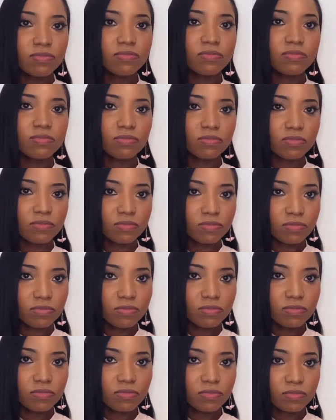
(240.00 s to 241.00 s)

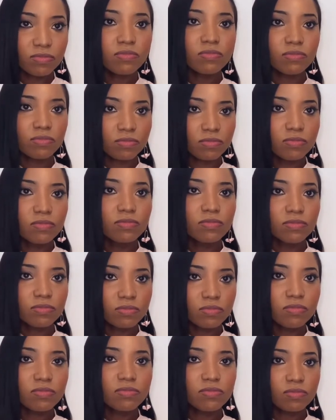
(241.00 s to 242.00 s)

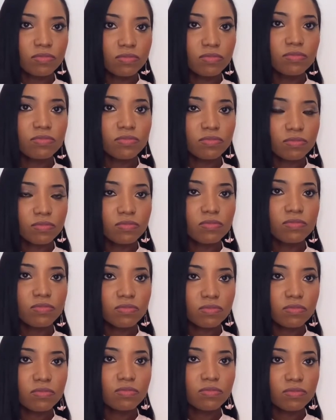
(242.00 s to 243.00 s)

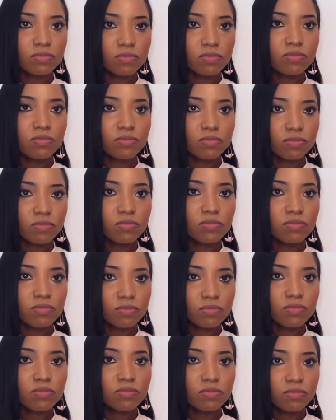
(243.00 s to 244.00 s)

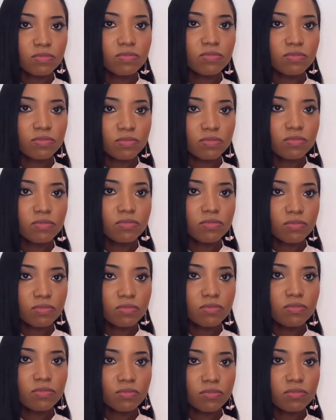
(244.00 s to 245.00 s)

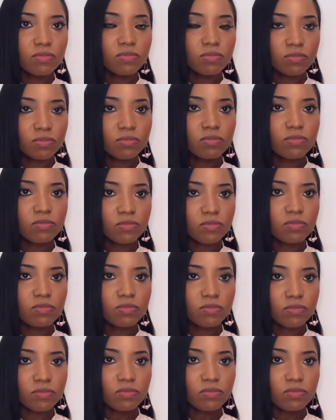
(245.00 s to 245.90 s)
[no speech]